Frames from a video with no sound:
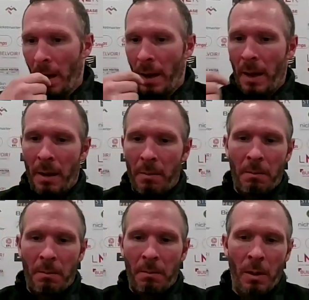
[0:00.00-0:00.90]

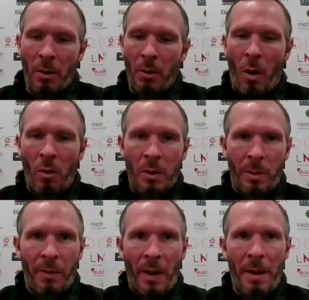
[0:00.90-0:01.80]
Um, who knows? To
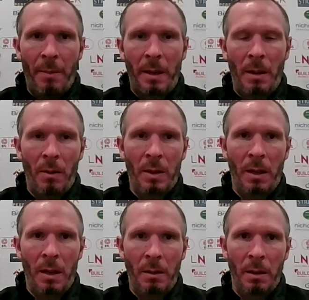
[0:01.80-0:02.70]
be fair, I mean,
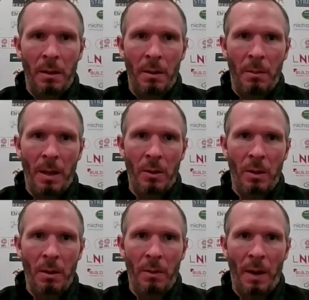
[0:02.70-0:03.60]
obviously you
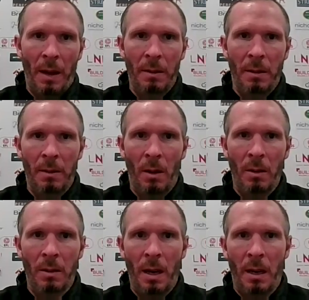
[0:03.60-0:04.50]
mentioned the fact of sort
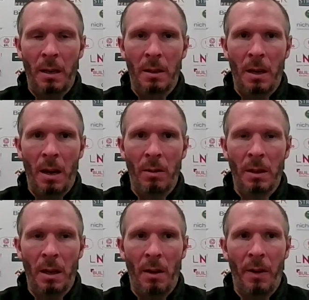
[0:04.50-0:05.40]
of taking it
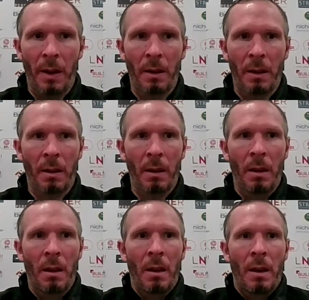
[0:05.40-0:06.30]
seriously. I think
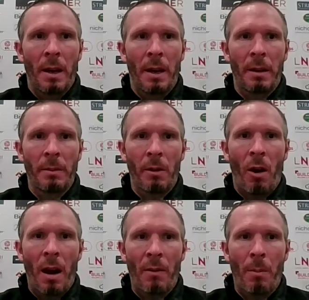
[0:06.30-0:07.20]
um, you've
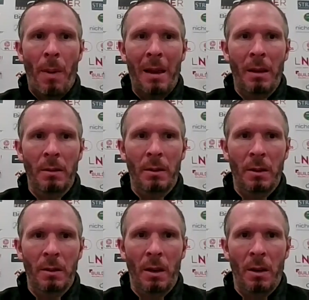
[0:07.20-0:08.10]
got to have a balance.
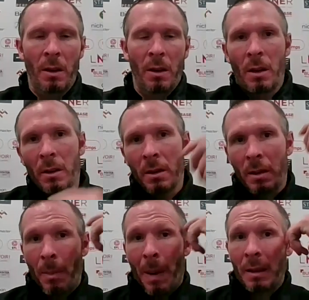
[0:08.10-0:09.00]
There's a there's
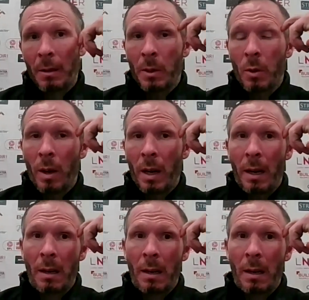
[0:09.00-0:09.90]
a balance
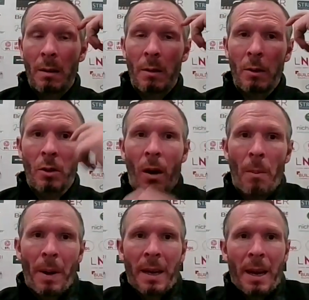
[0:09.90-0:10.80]
between sort of
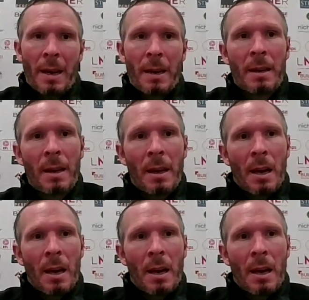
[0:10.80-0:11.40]
picking